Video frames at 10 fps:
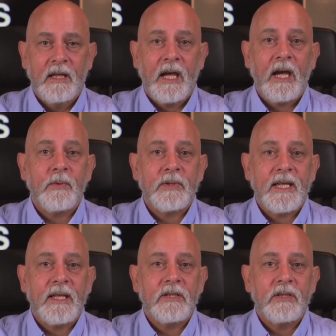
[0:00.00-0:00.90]
I would
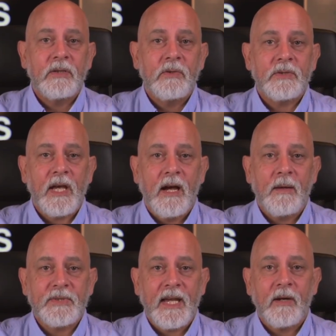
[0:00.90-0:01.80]
tend to use
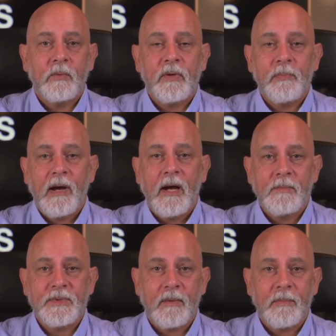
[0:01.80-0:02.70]
arms out with
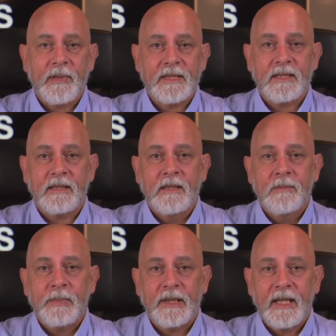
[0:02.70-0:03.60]
palms up as the
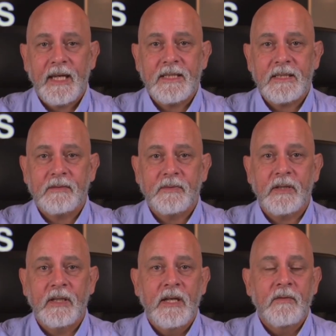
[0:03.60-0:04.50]
placator
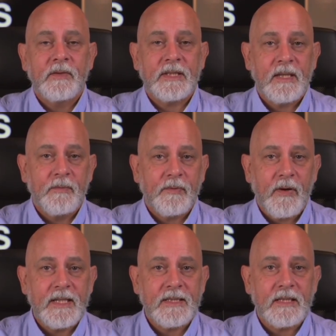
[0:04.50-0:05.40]
for some
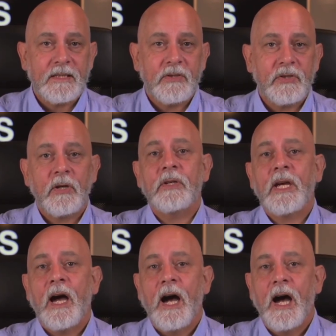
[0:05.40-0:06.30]
phrases to show
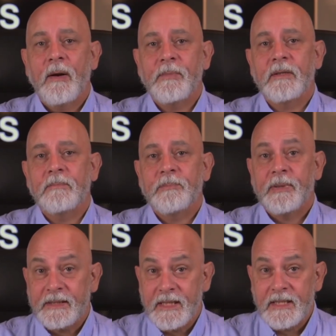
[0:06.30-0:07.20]
calm and
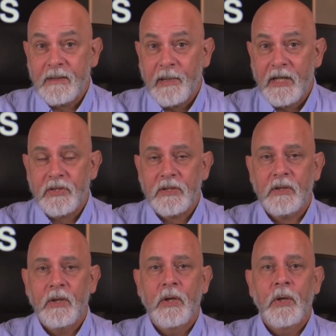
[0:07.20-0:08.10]
participation,
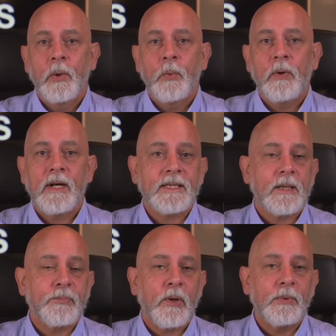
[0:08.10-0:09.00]
whereas
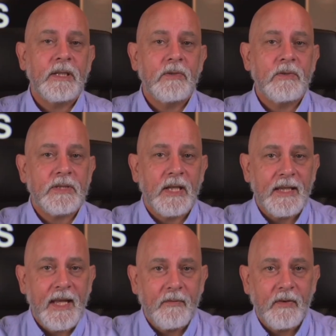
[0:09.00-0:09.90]
I'd probably use the
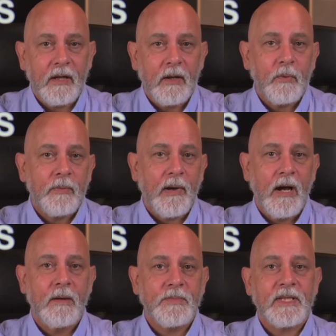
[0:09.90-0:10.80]
leveler with
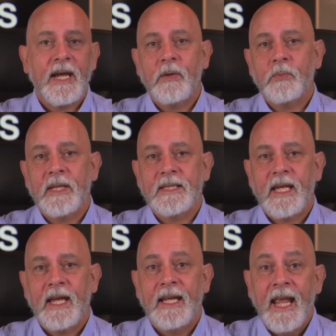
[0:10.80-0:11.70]
palms down when
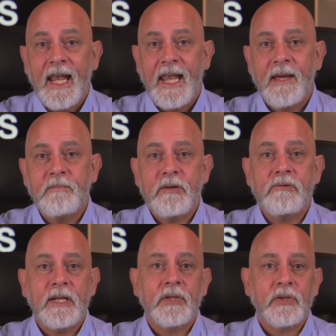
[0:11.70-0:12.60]
saying, "Let me
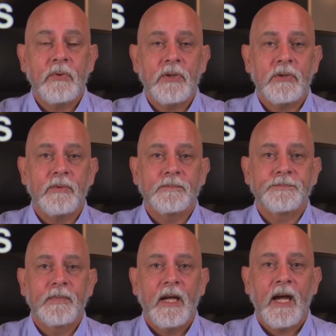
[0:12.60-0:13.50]
reassure you,"
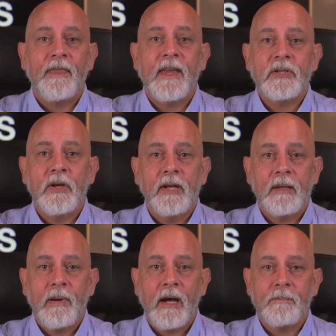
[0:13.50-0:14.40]
and then turning
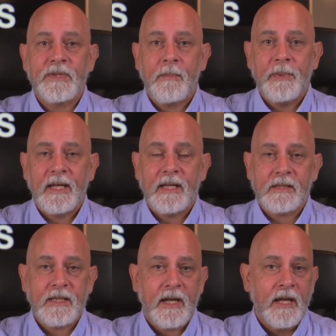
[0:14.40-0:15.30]
palms up again
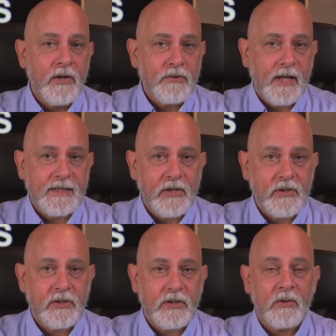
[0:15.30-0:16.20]
as I
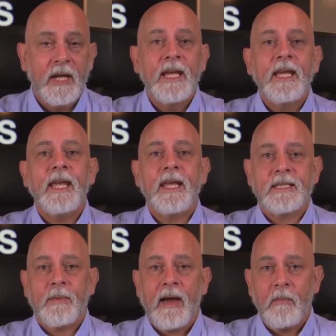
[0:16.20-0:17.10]
transition to, "It's
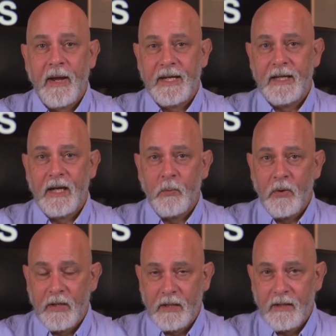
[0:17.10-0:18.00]
about making our
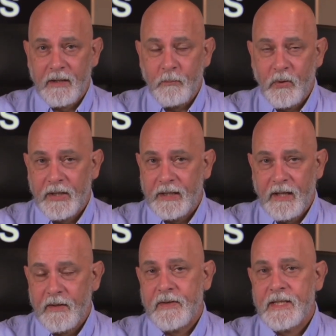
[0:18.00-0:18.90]
working
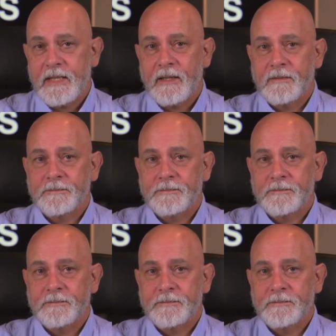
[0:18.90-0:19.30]
life easier."